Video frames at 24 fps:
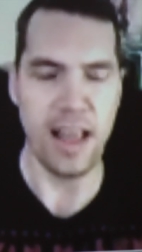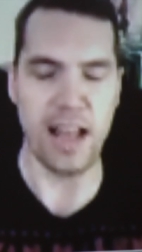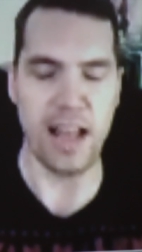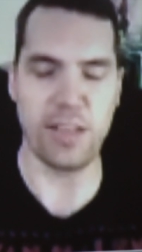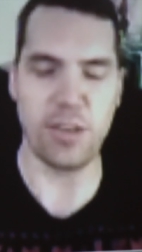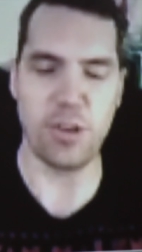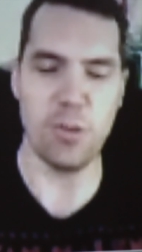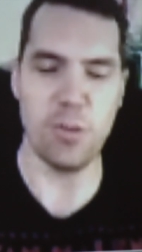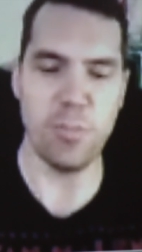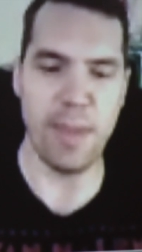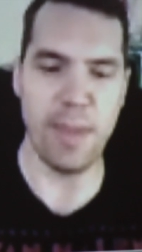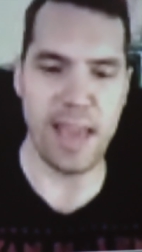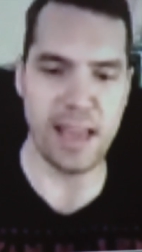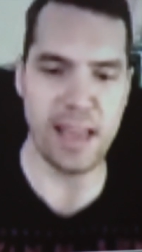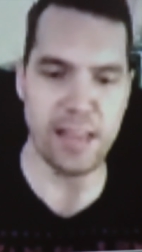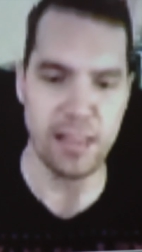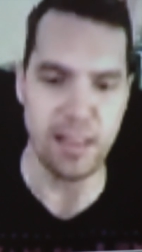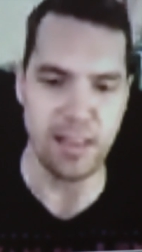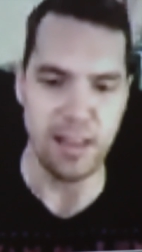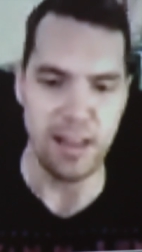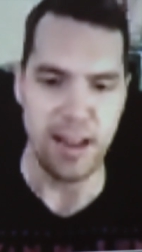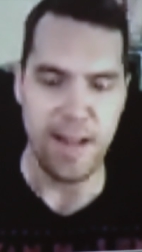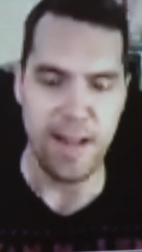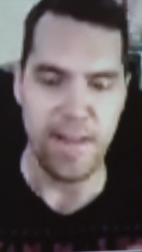And so it
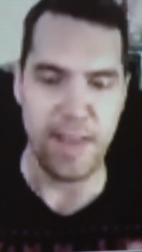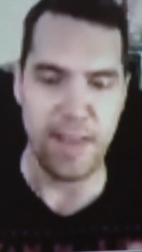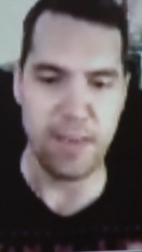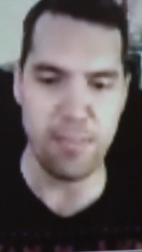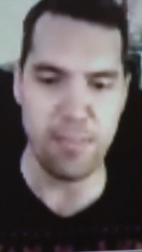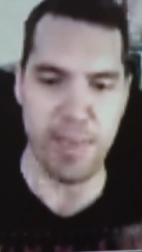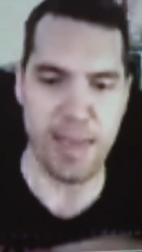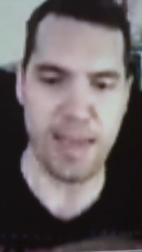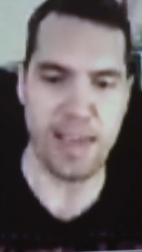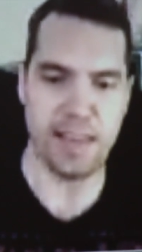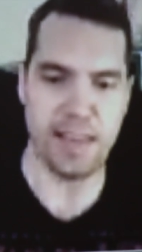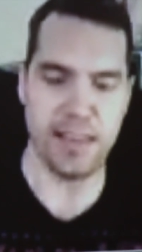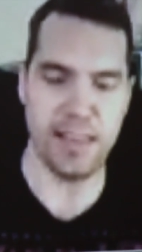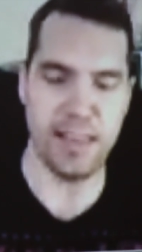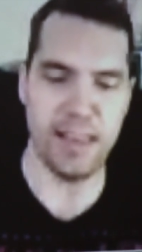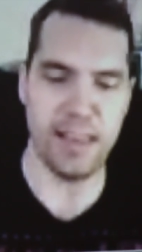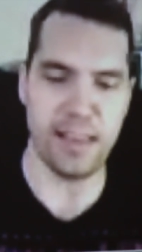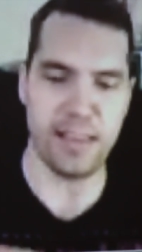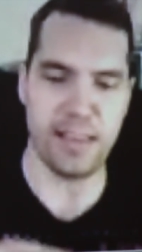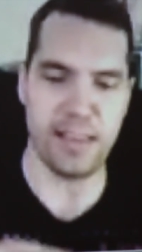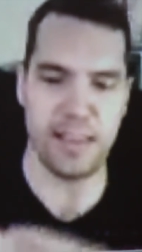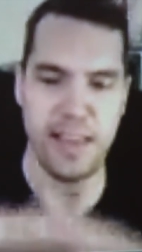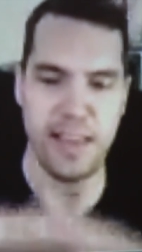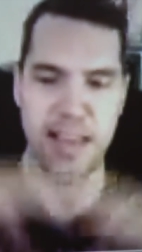makes it makes
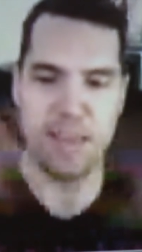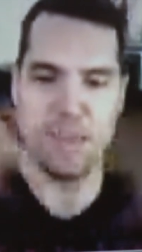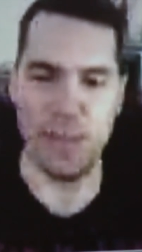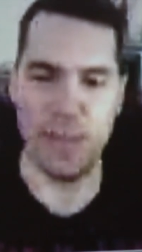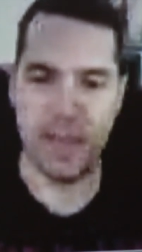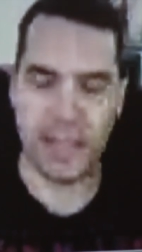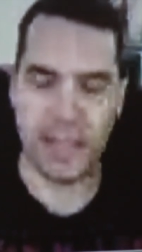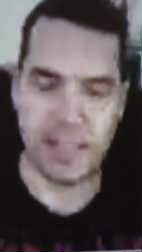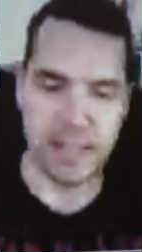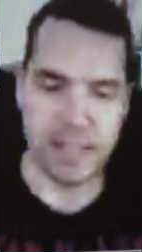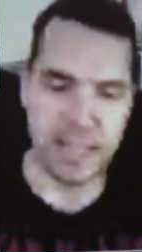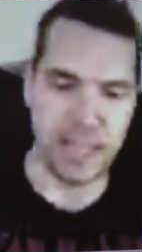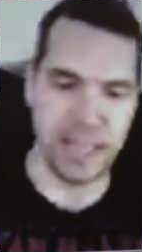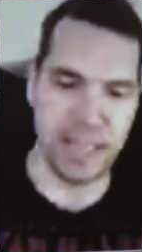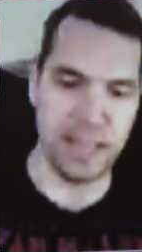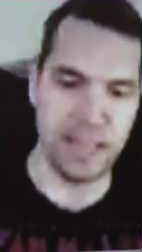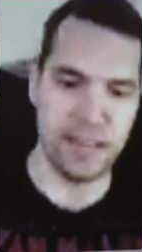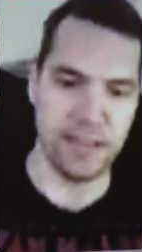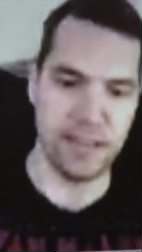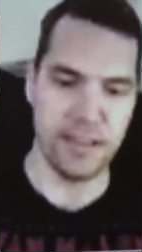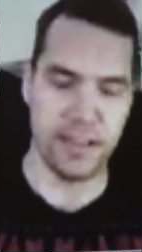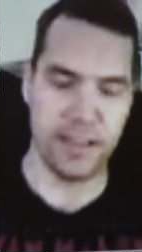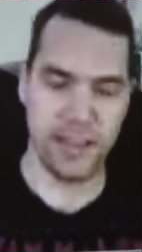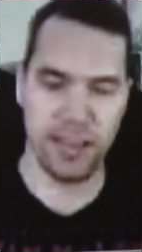this
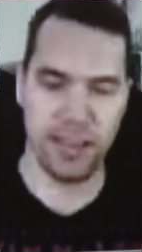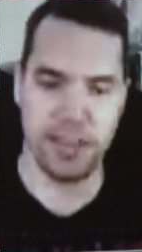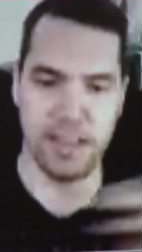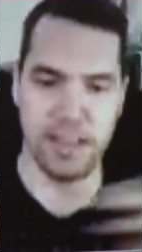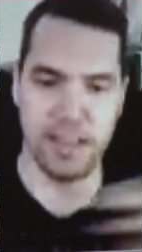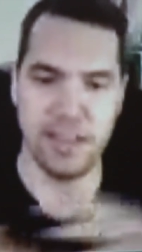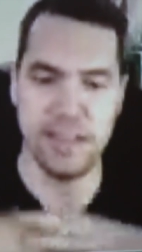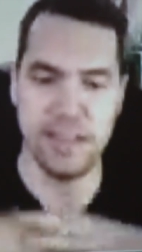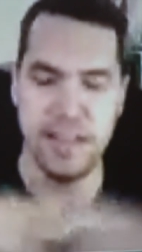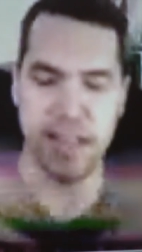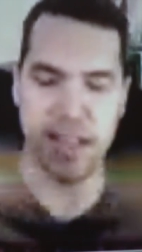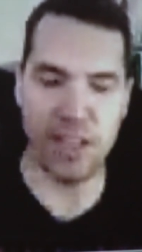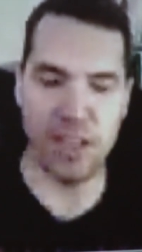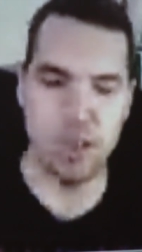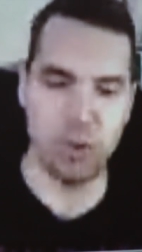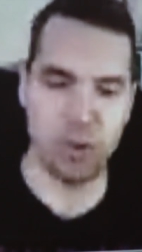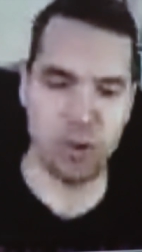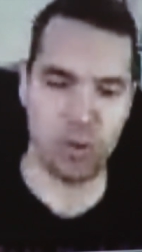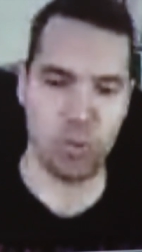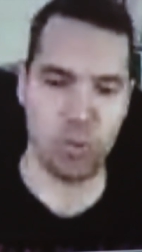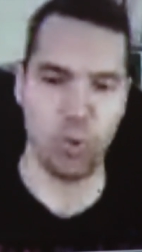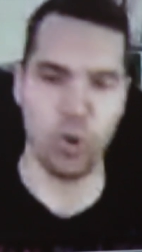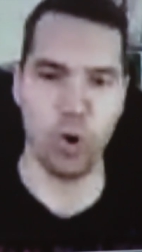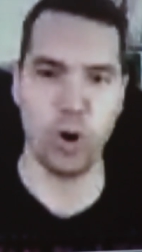seemingly continuous
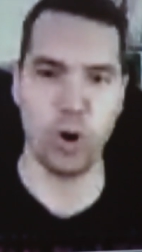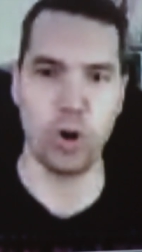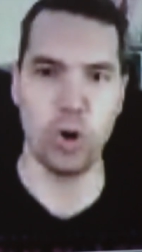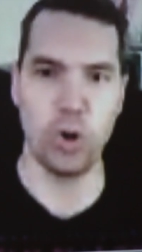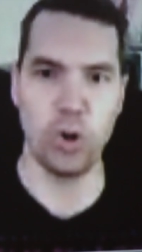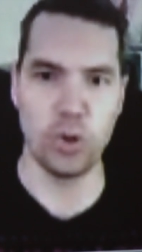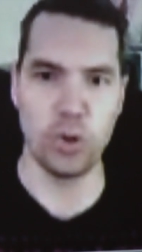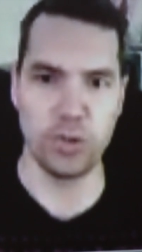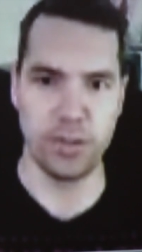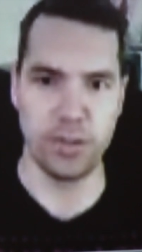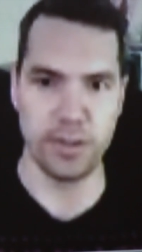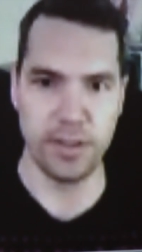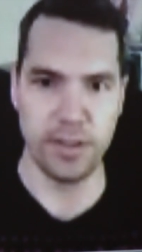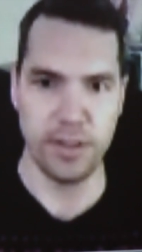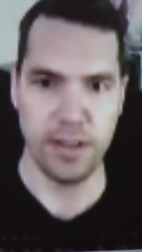world